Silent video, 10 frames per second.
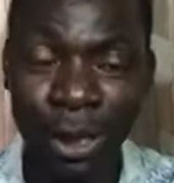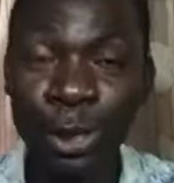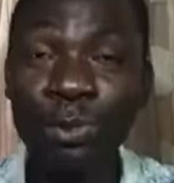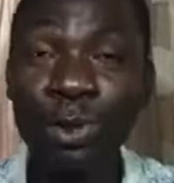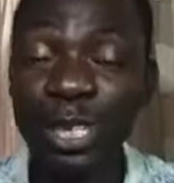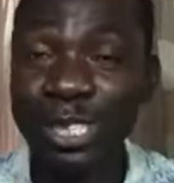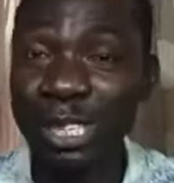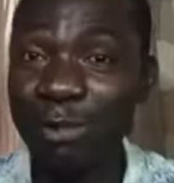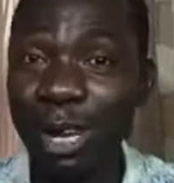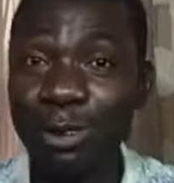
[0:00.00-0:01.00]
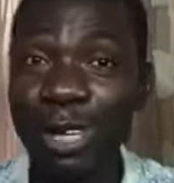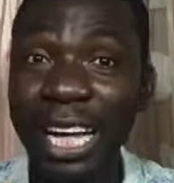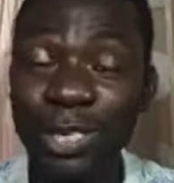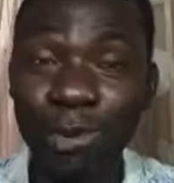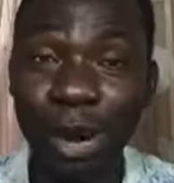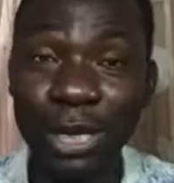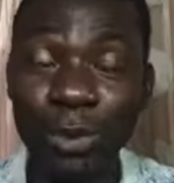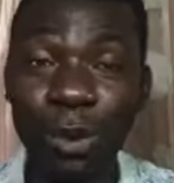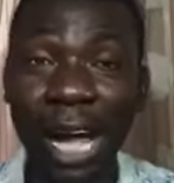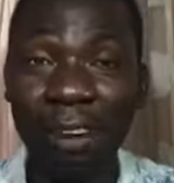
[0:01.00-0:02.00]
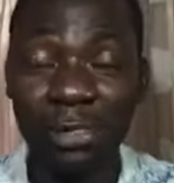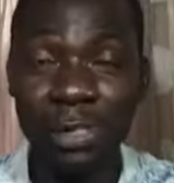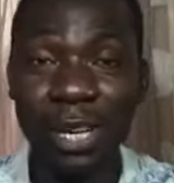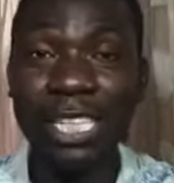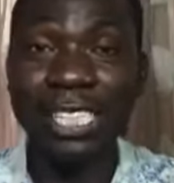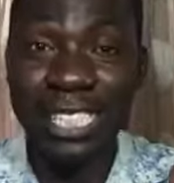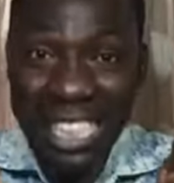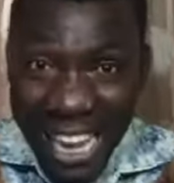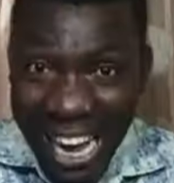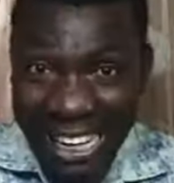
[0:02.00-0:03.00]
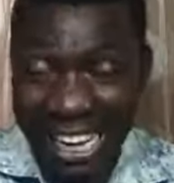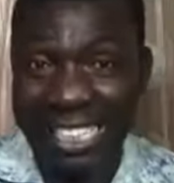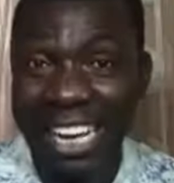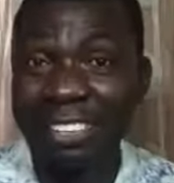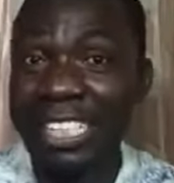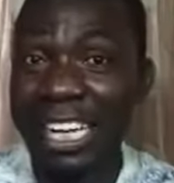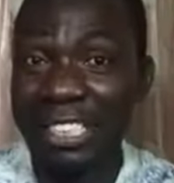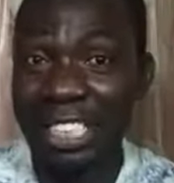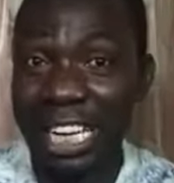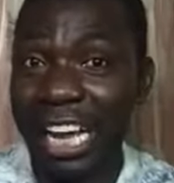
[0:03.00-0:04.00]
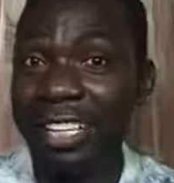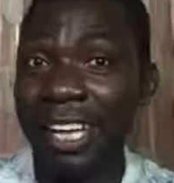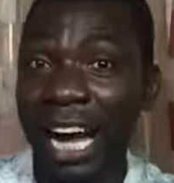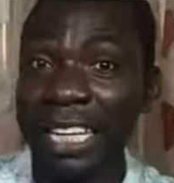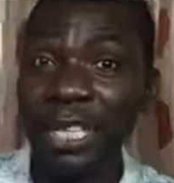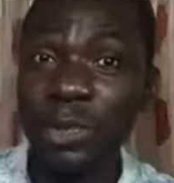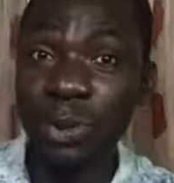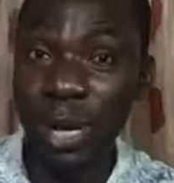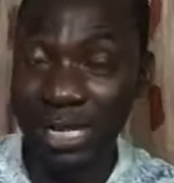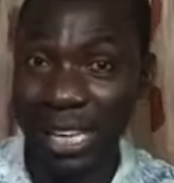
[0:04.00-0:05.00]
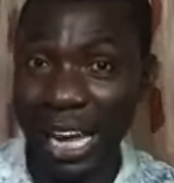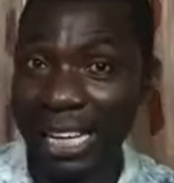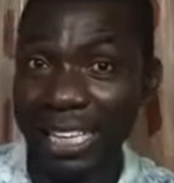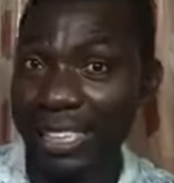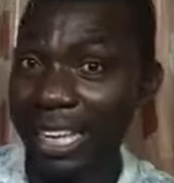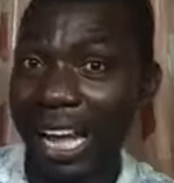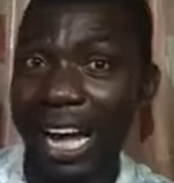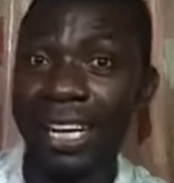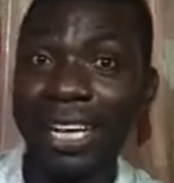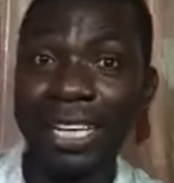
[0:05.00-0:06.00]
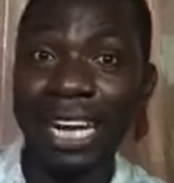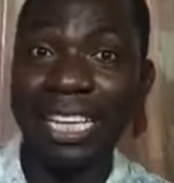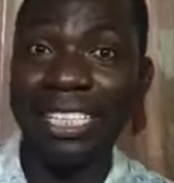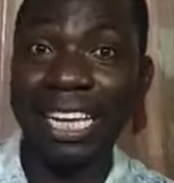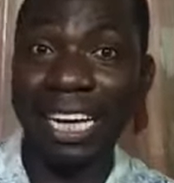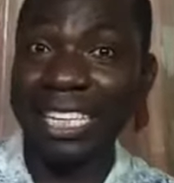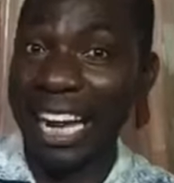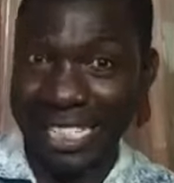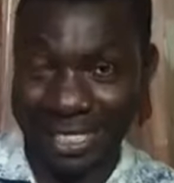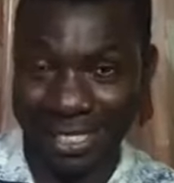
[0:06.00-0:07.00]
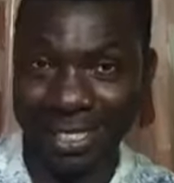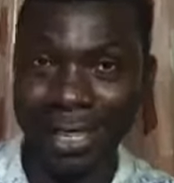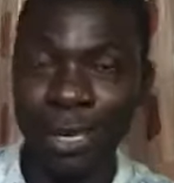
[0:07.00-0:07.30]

The moon is a reflector. That is why you will have sun here right now in Nigeria, and in US they are in their nights.